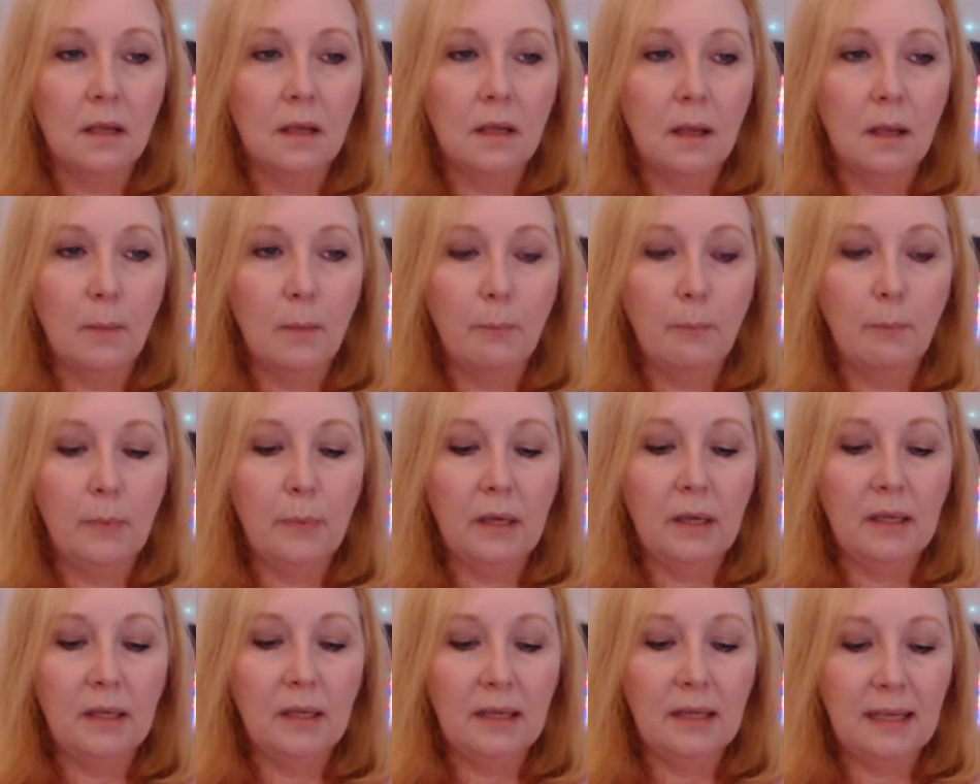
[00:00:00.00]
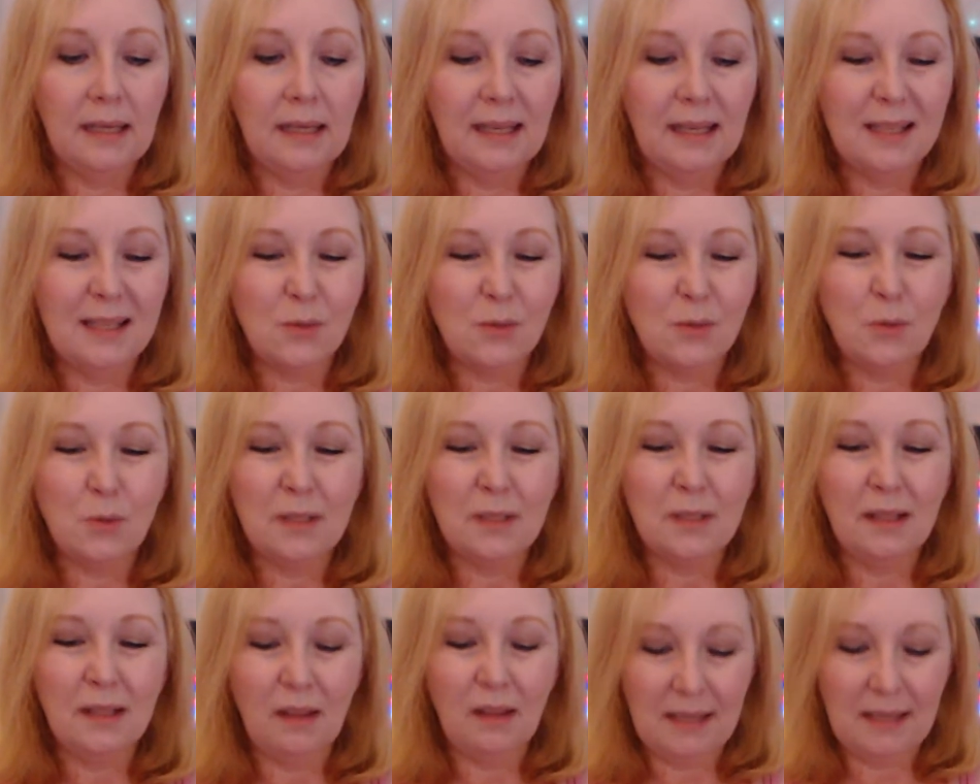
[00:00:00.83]
but it gets really
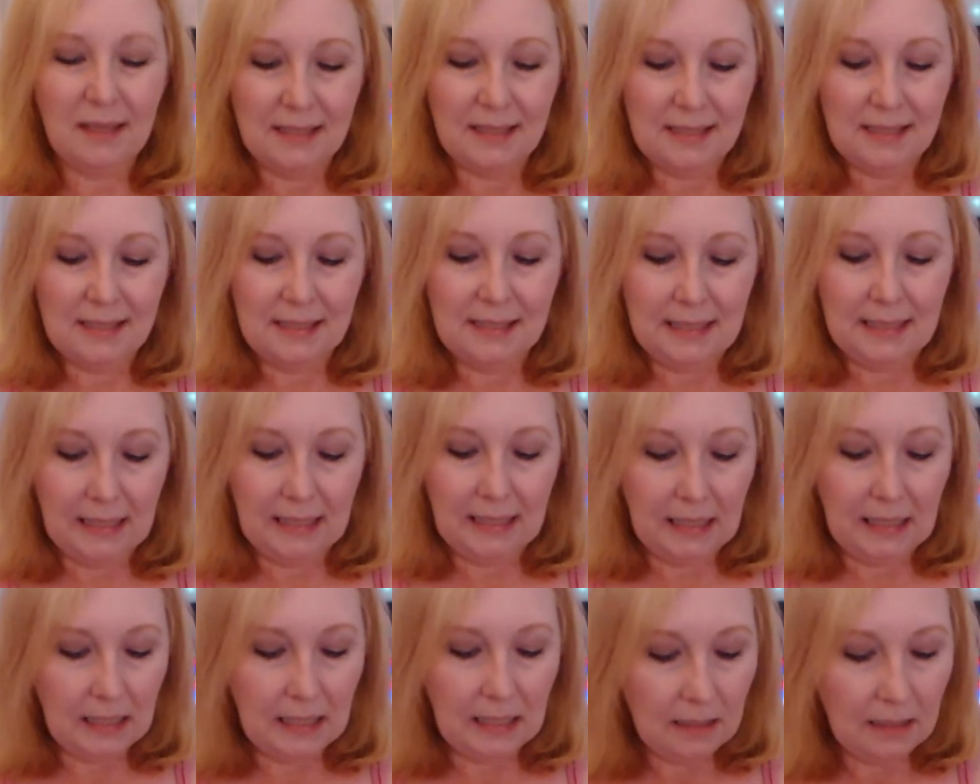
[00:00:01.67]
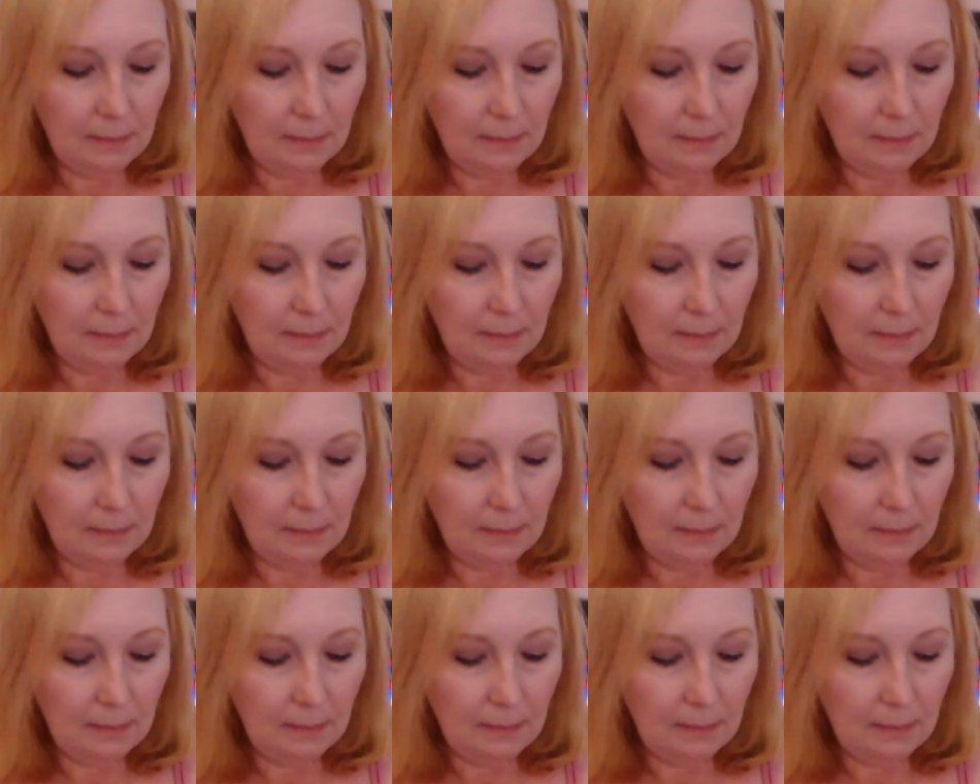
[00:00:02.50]
like sticky.